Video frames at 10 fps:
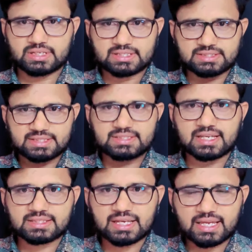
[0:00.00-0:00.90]
These are
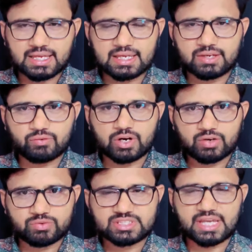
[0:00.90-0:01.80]
the keyword
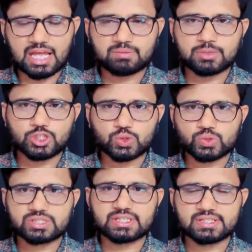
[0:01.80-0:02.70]
which can be used
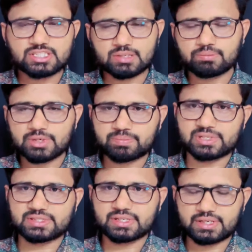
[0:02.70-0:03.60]
in simple
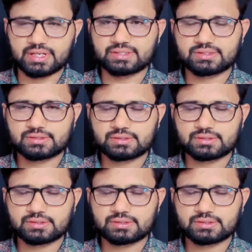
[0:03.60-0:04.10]
present tense.